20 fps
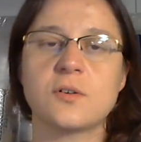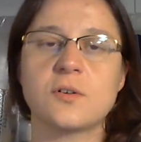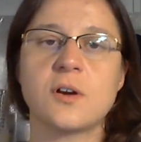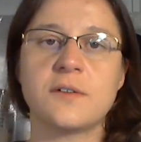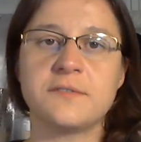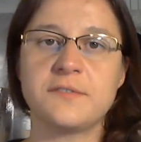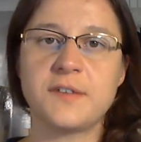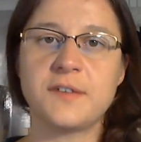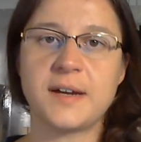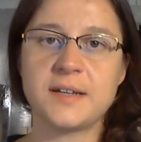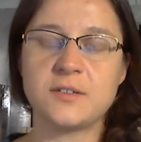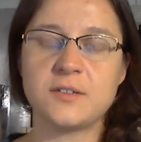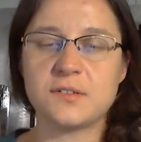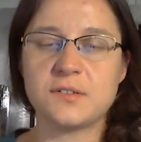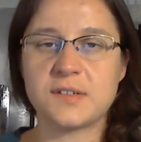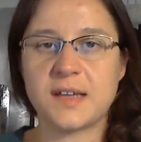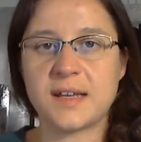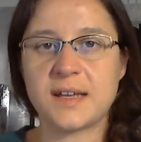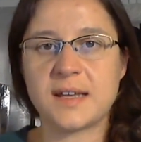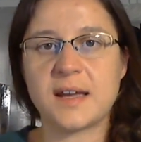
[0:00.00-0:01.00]
confine to
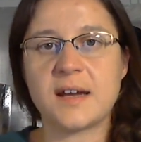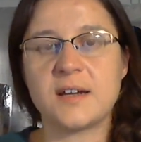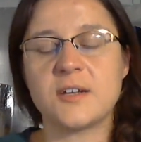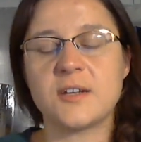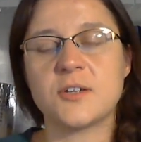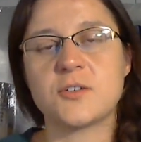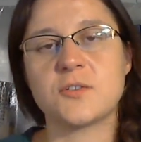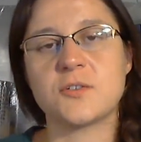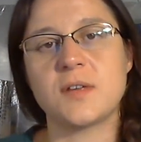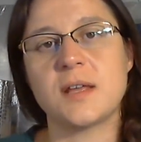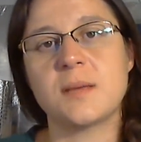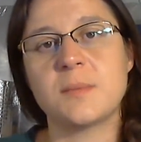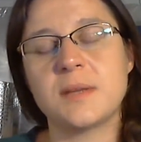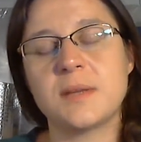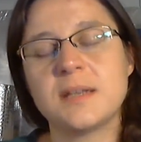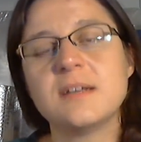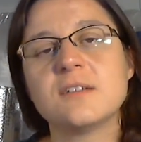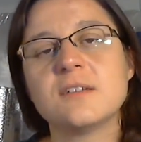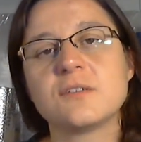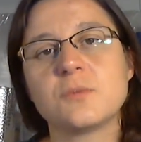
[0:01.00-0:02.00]
psychiatry him
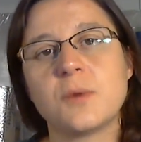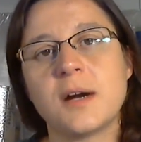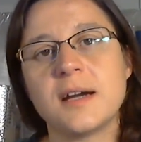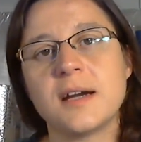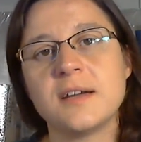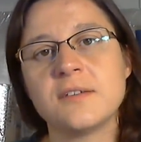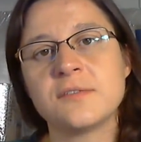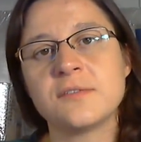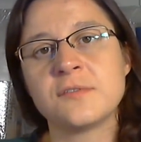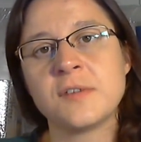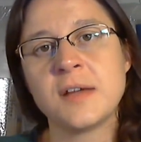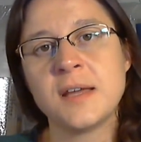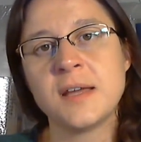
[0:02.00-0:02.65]
and his wife.